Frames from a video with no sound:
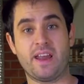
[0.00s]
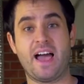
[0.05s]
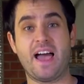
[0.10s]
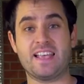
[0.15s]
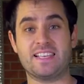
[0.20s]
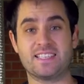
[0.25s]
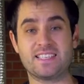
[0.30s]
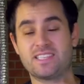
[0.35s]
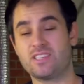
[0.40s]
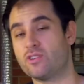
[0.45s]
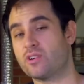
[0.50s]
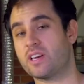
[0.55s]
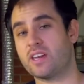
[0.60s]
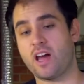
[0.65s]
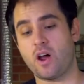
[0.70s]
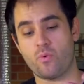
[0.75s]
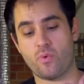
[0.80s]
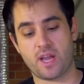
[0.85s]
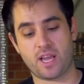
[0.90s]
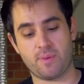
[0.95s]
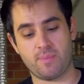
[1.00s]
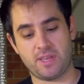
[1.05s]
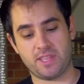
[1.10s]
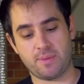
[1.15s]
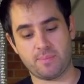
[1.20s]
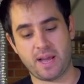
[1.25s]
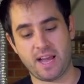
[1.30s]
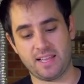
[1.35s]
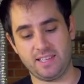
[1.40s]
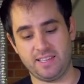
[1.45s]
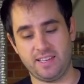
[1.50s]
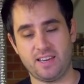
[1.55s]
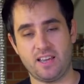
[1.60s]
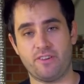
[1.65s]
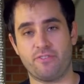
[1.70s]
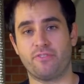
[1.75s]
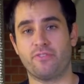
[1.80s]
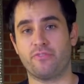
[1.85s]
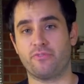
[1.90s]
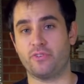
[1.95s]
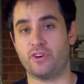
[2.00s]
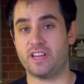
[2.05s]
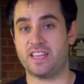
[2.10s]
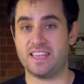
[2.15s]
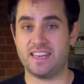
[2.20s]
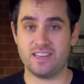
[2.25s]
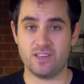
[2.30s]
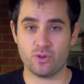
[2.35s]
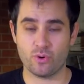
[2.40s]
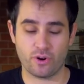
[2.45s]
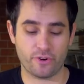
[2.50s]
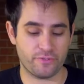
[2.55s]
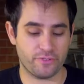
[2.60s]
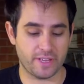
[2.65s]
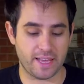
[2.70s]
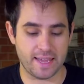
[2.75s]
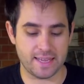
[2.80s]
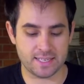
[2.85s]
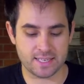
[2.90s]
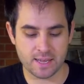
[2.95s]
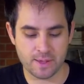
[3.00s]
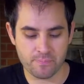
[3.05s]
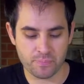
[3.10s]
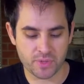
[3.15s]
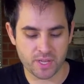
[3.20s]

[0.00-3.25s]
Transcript: I still cannot recommend them highly enough for indoor flight.